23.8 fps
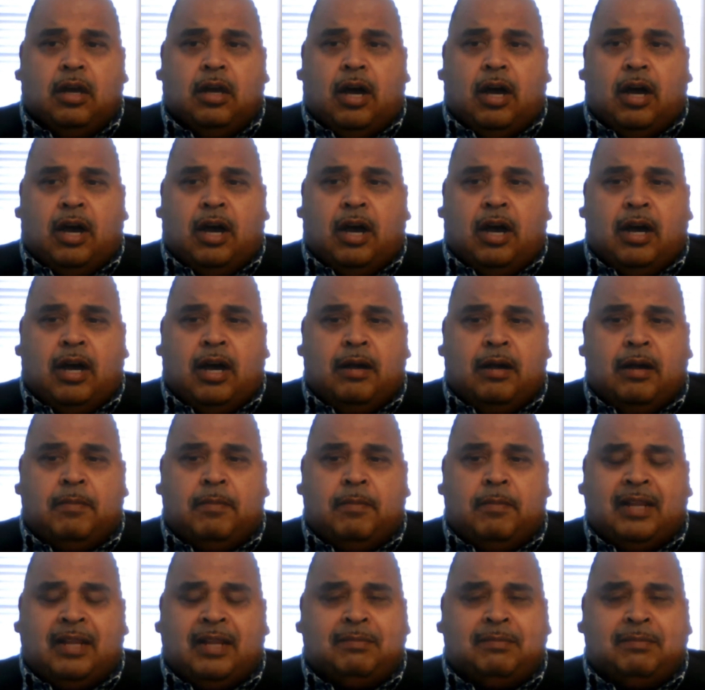
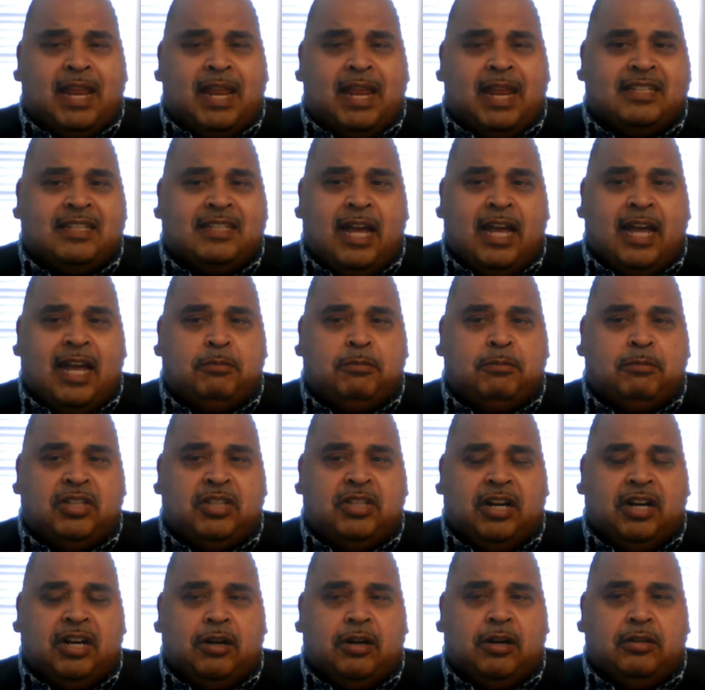And many times
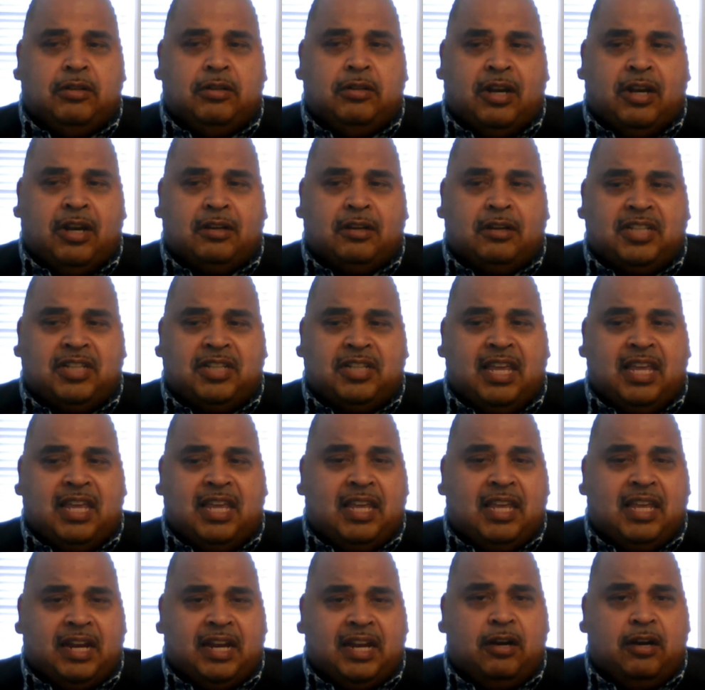they're taking
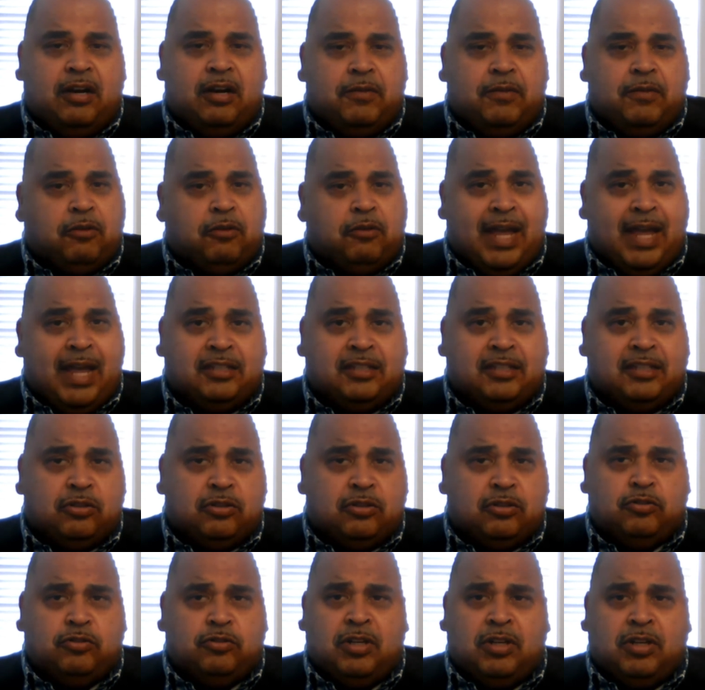care of their
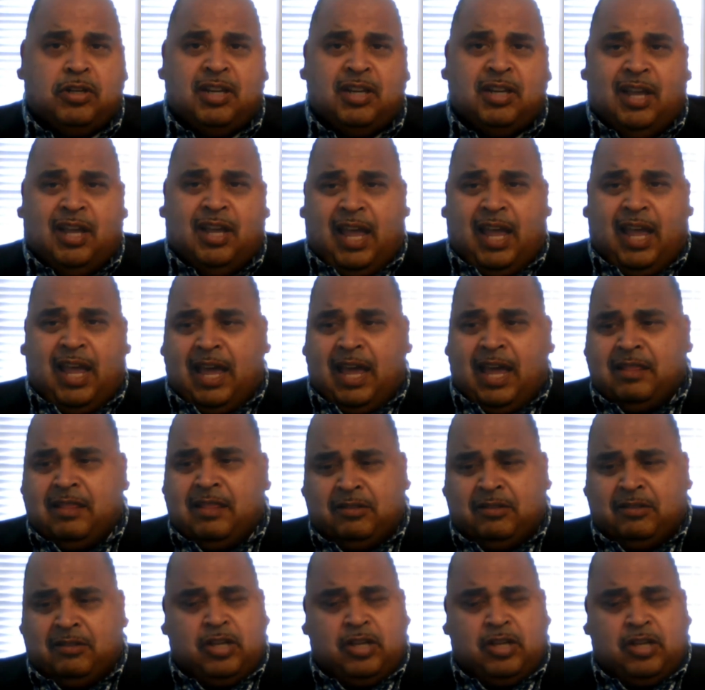grandchildren,
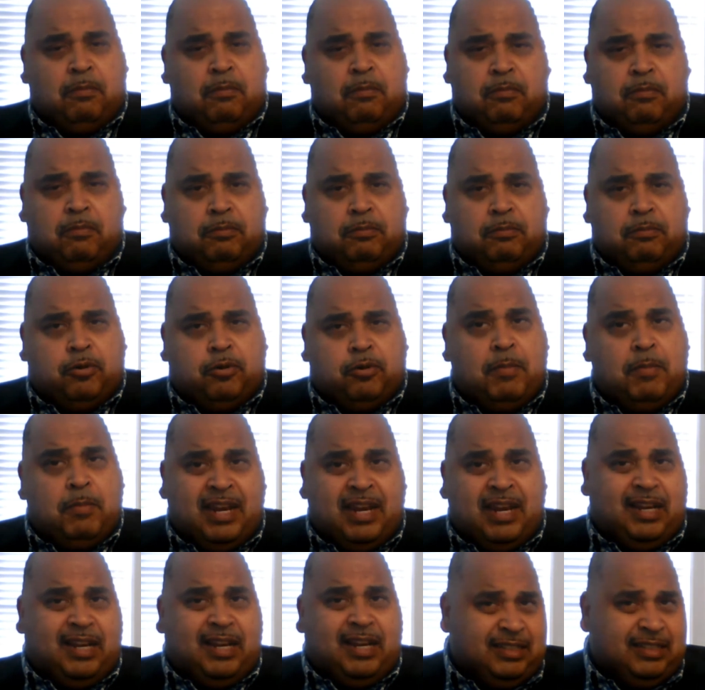and some
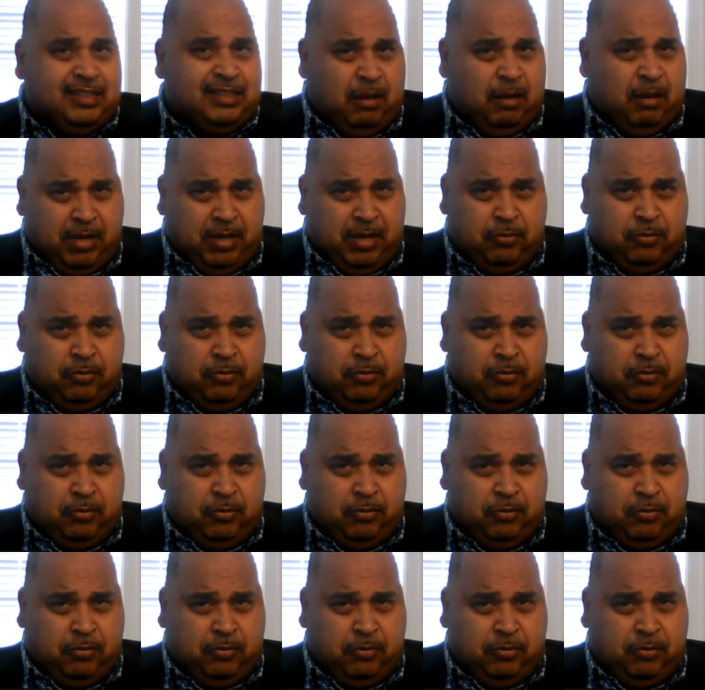permit it, some people